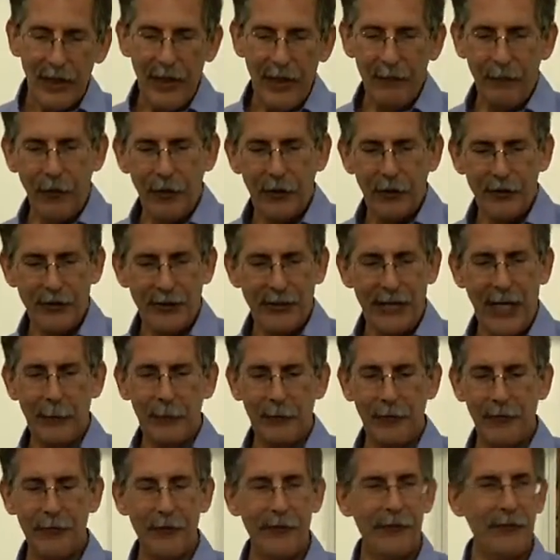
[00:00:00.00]
In verse
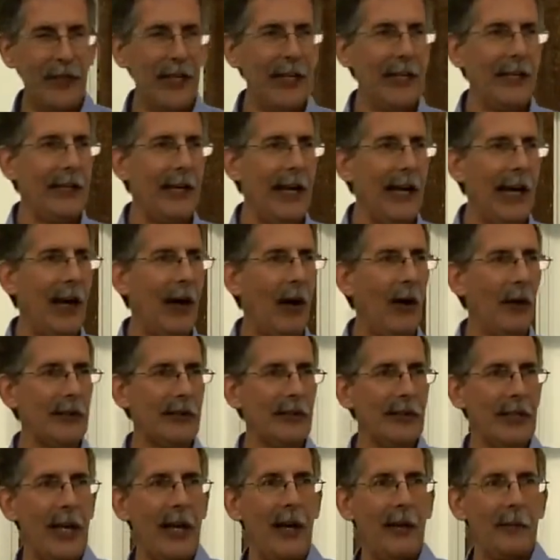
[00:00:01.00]
chapter 15, now
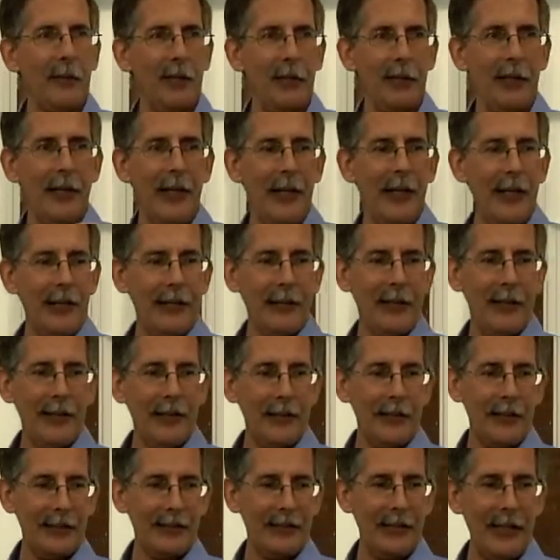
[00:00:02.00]
it's time to, to,
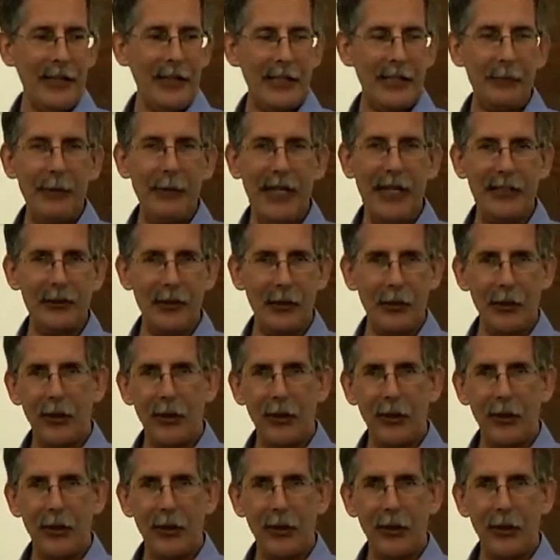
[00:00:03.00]
to see the speed.